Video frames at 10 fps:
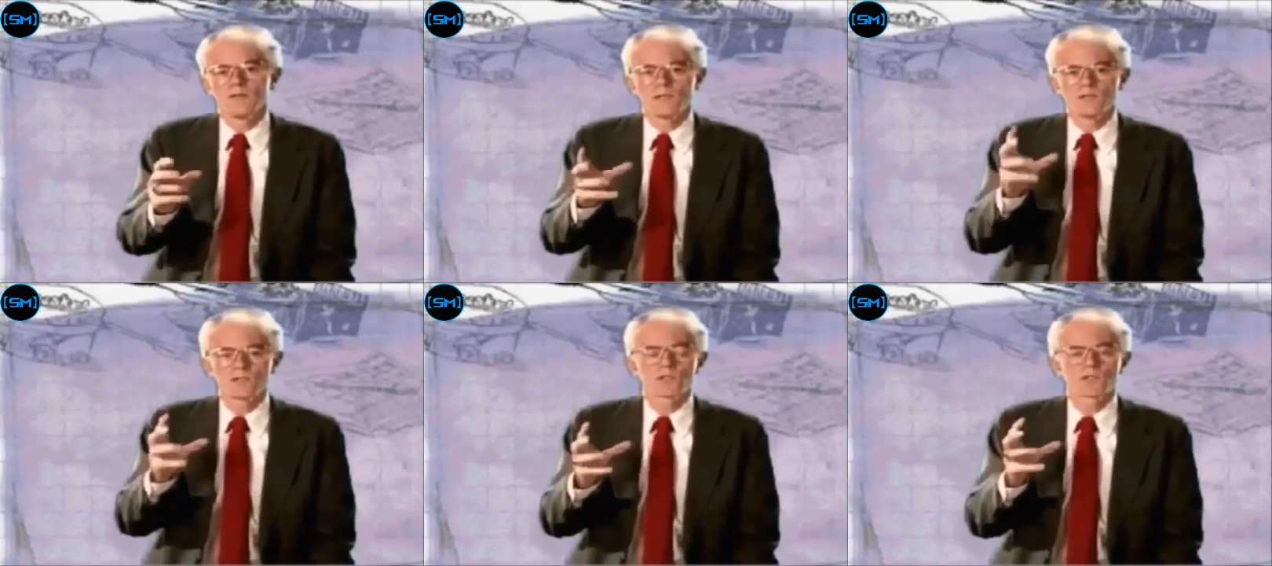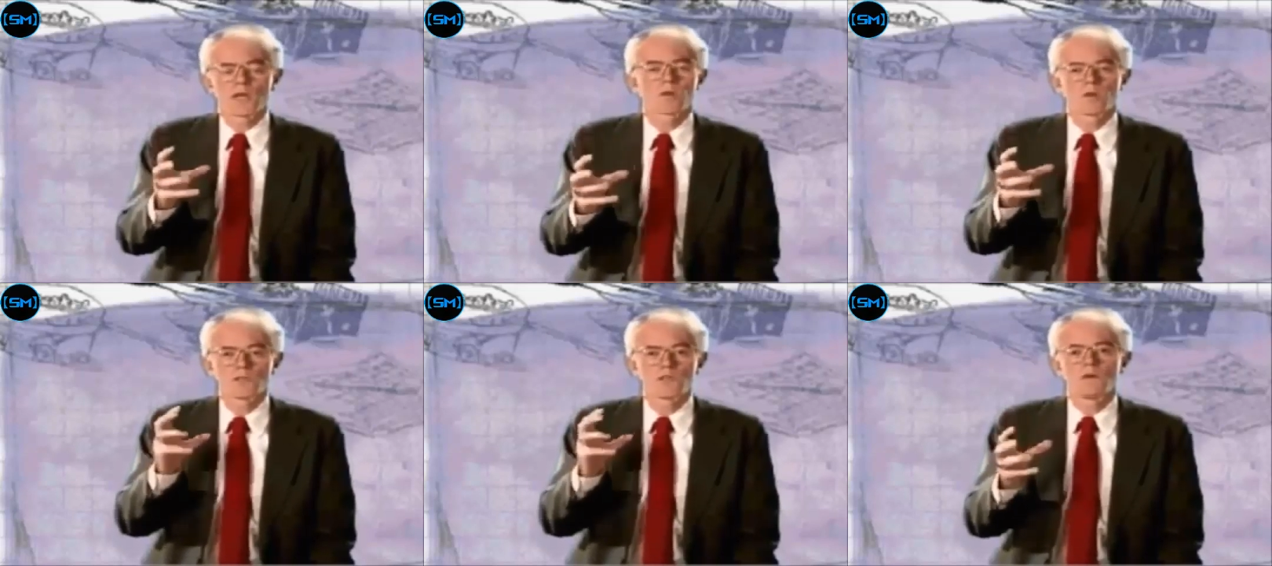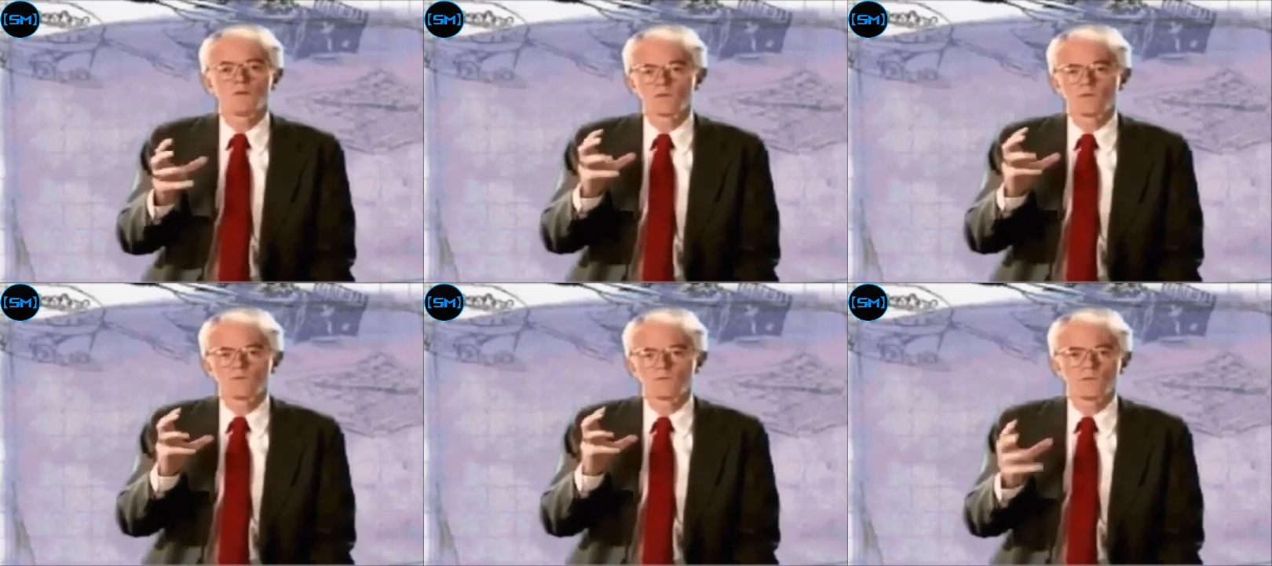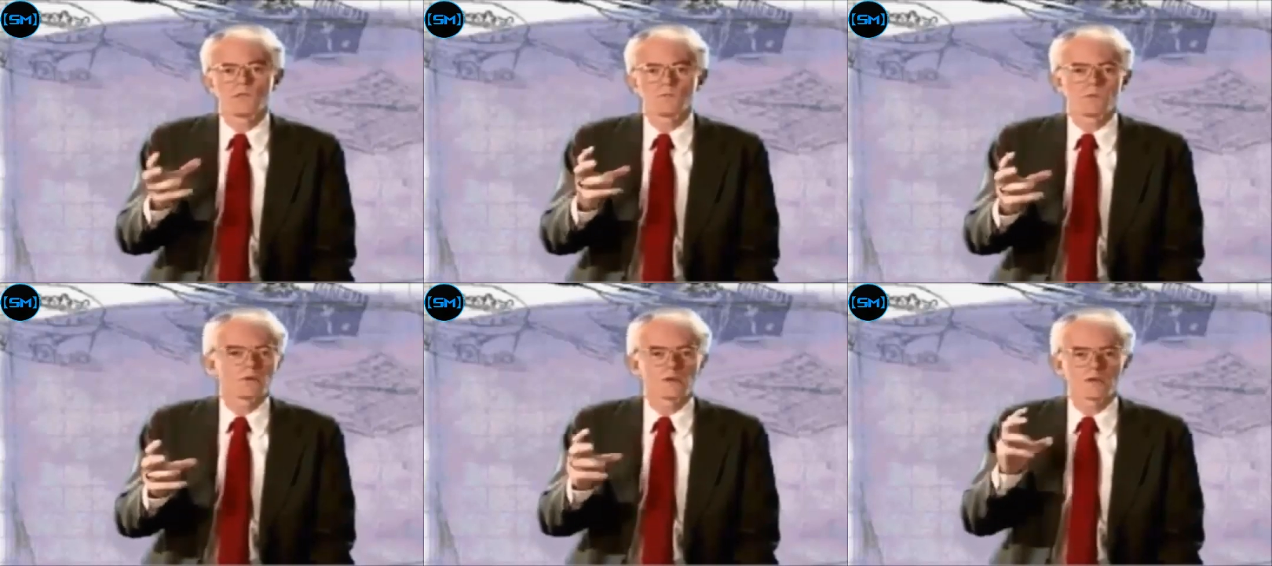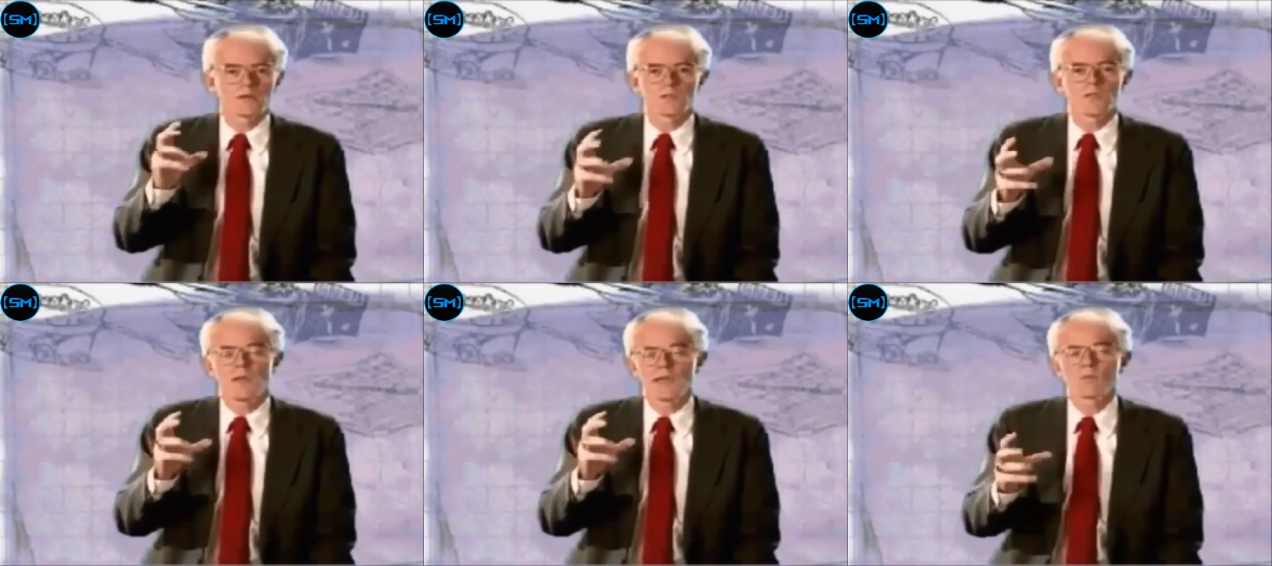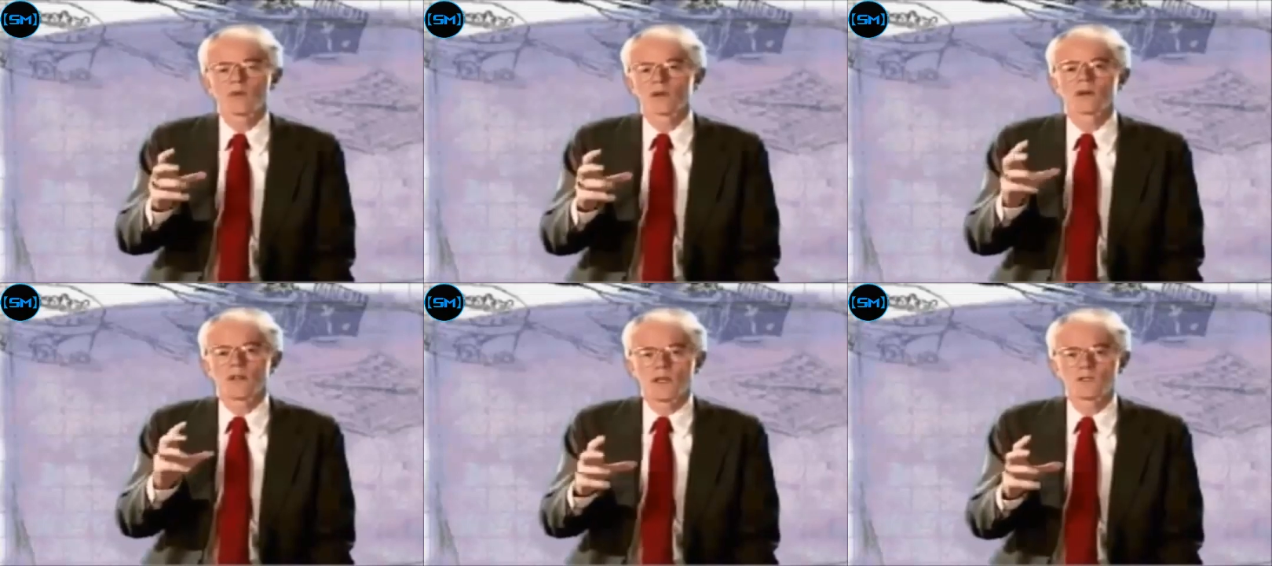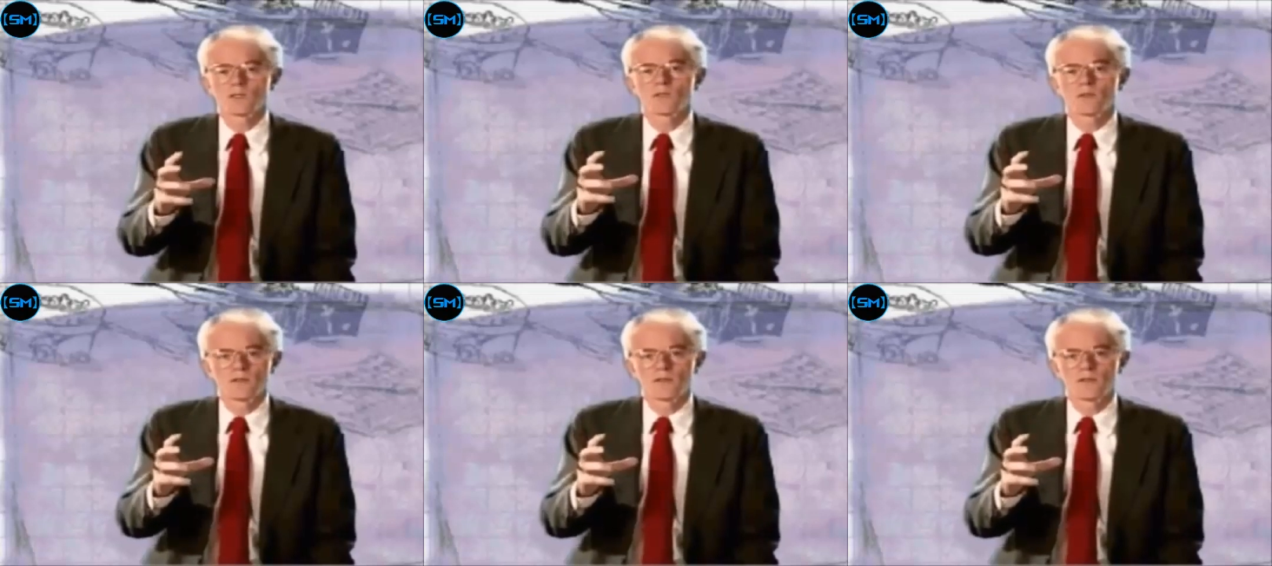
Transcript: If they had just stuck with a cheap cheeseburger and a cheap hamburger at lunch,